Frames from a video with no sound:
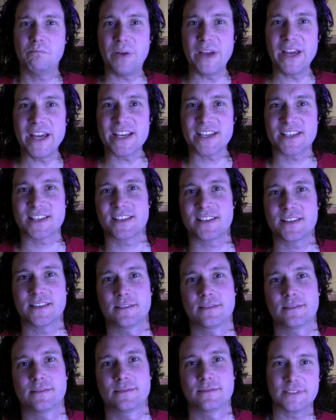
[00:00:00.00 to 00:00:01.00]

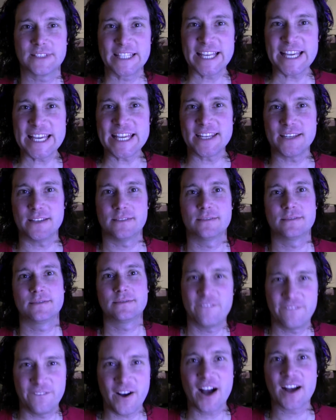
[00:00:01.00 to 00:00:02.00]
Pissed, lit,
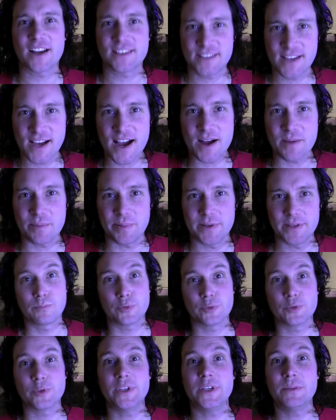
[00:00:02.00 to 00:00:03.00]
fucked up,
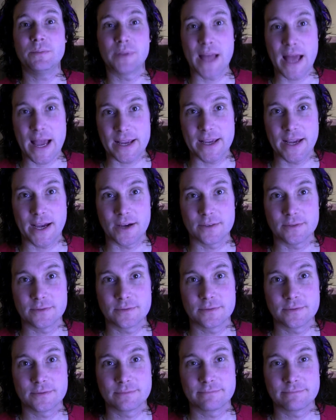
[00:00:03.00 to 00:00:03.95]
pre blackout.